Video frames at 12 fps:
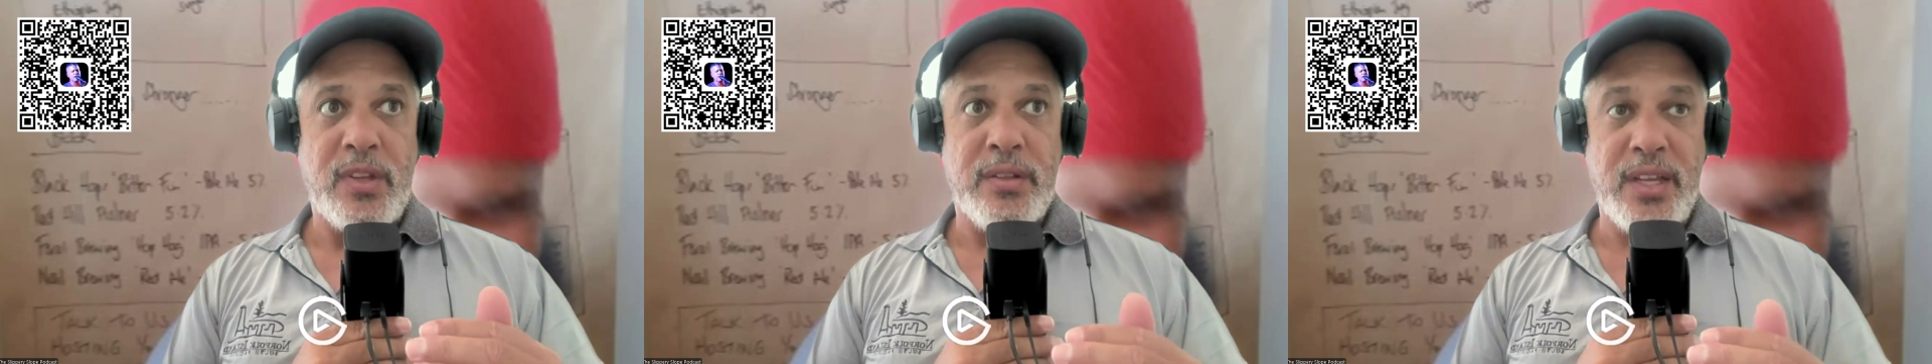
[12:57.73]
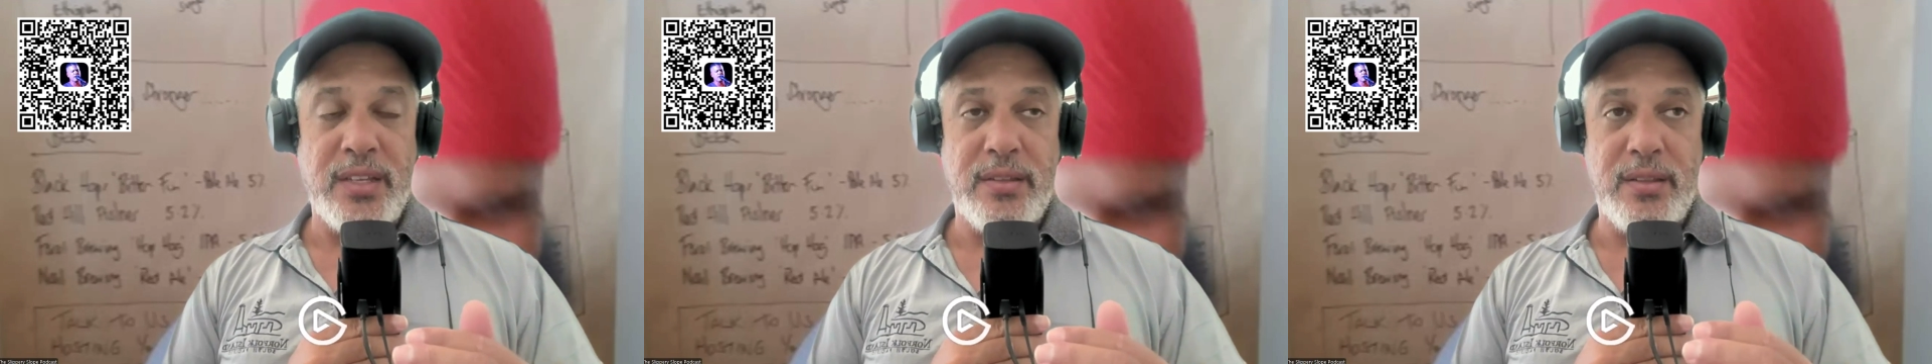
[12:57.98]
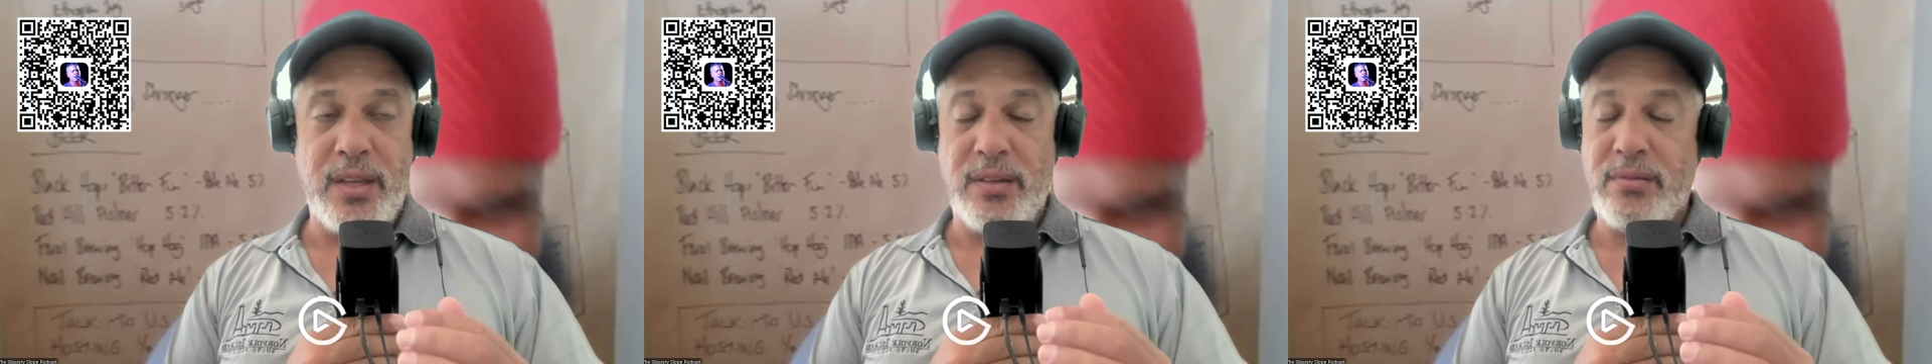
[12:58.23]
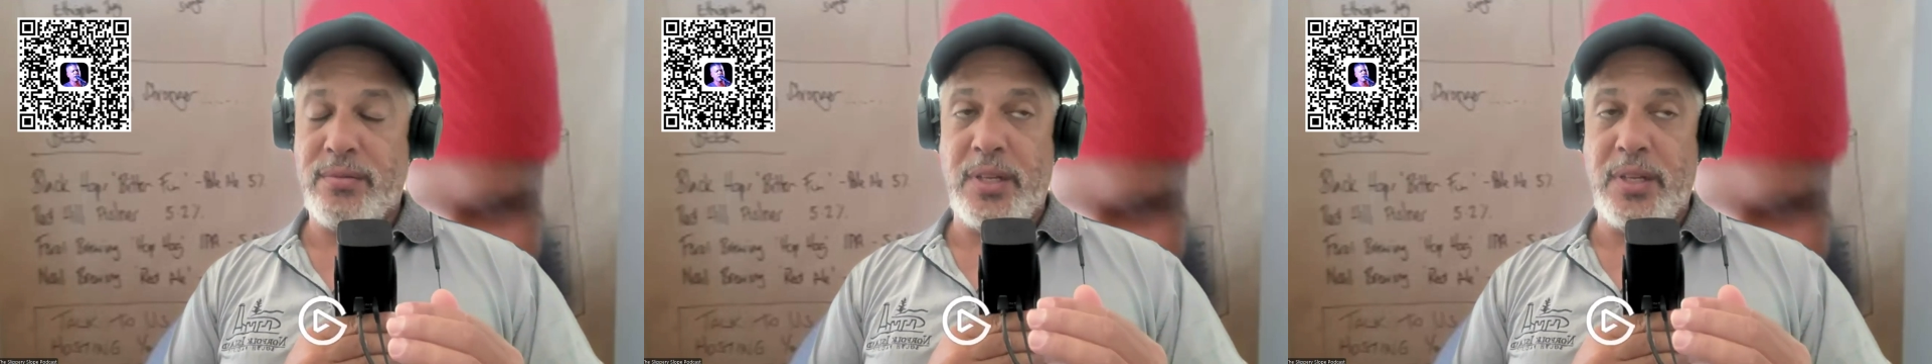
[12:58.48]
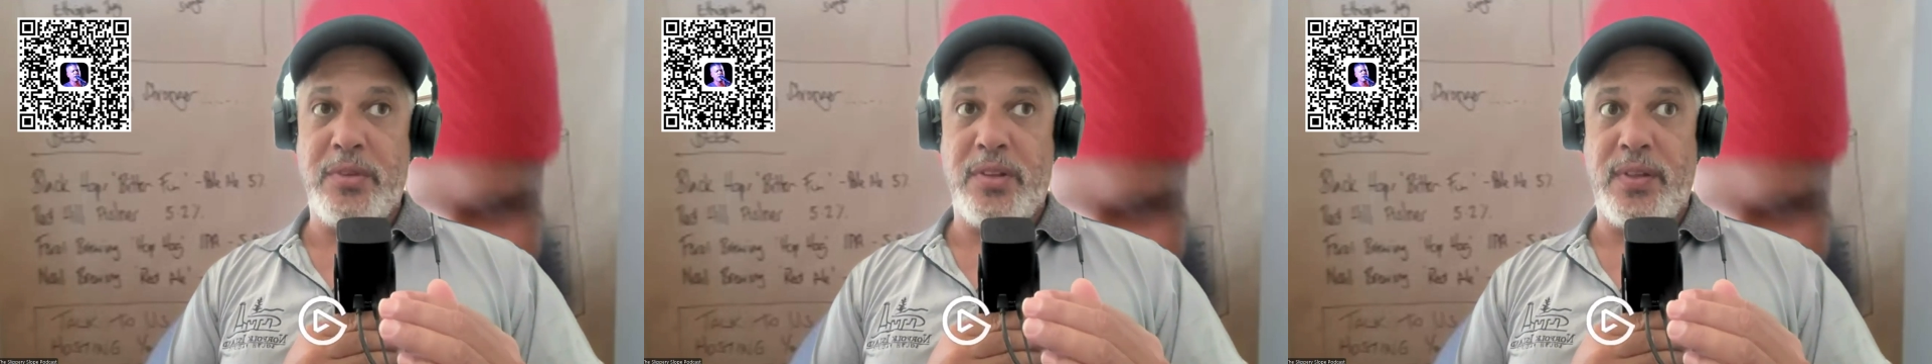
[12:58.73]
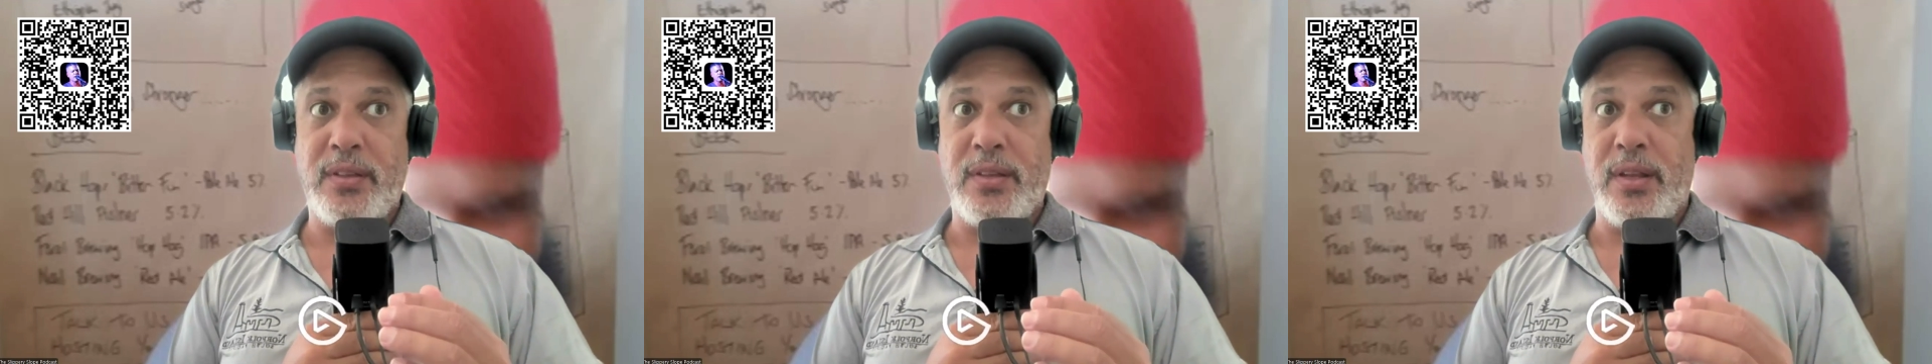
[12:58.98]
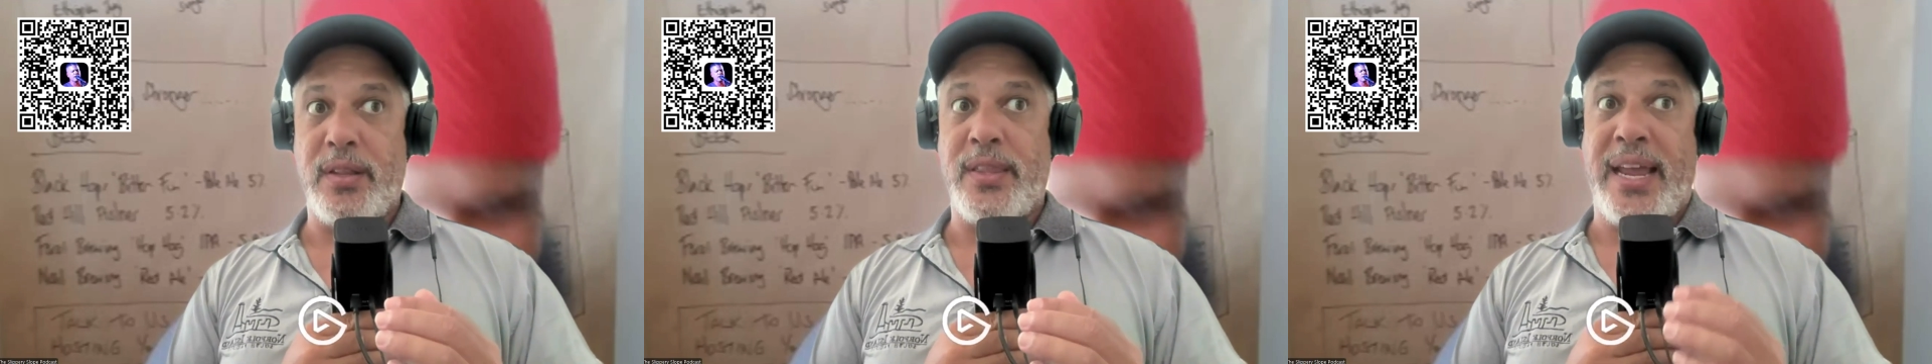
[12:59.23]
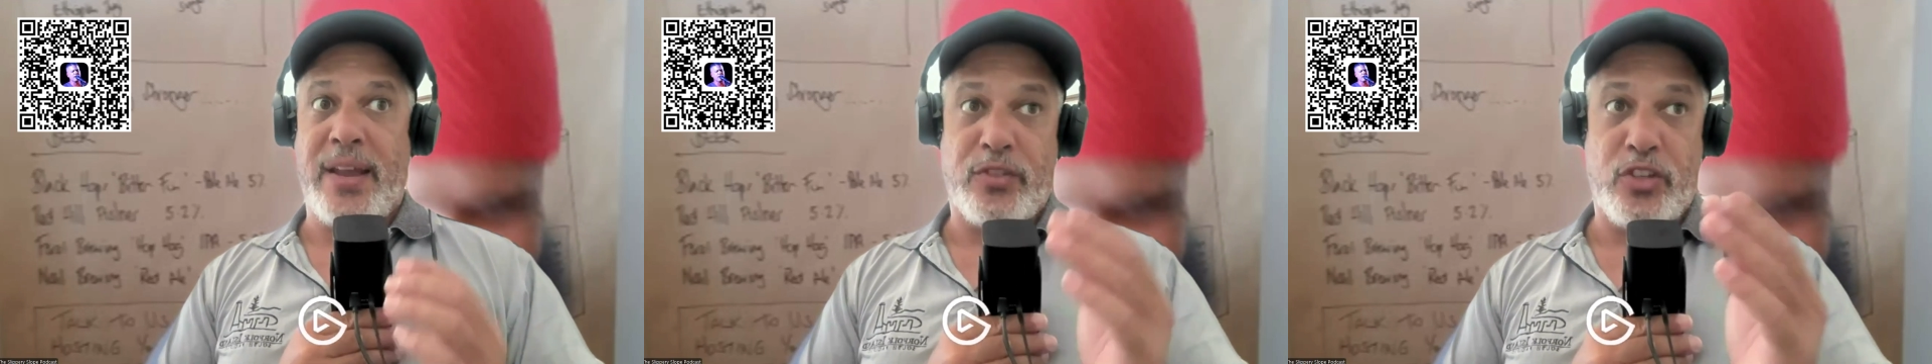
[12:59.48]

They seem to think that they have